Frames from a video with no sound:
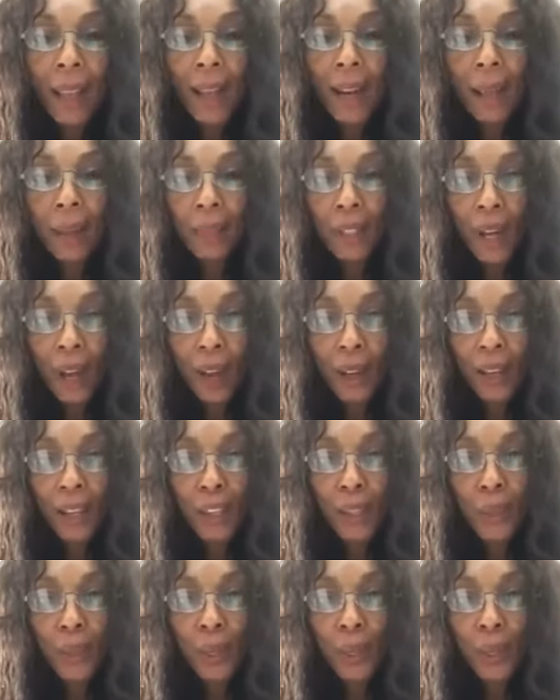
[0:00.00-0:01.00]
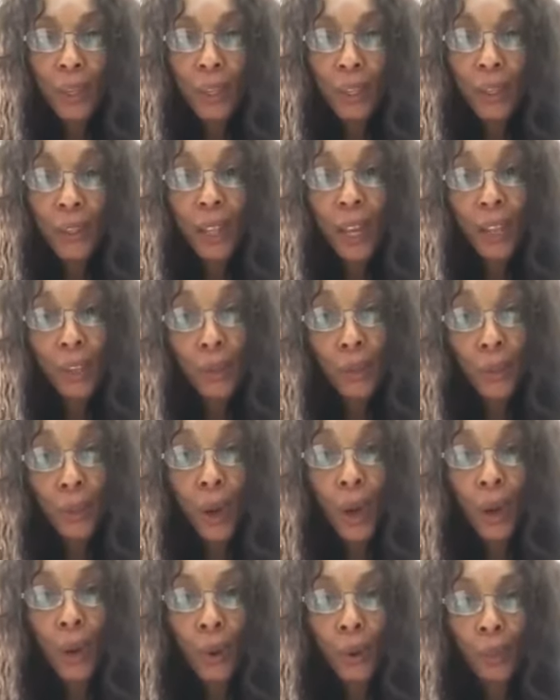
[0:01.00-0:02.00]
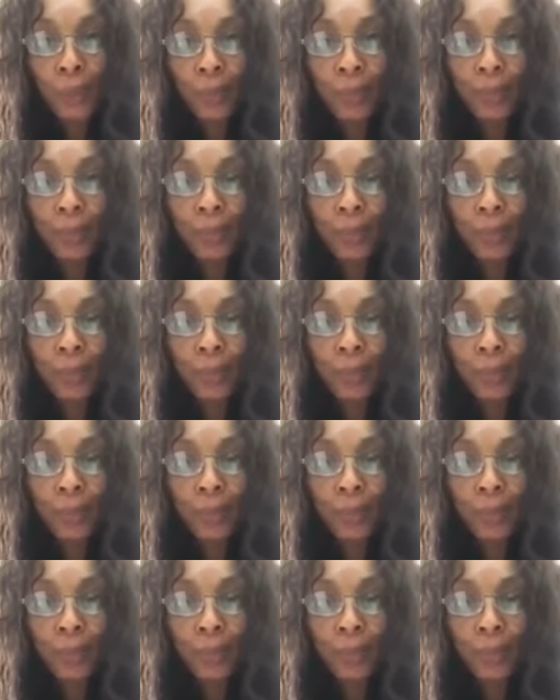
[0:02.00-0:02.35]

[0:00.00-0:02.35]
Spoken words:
And I'm talking to a girl that you know.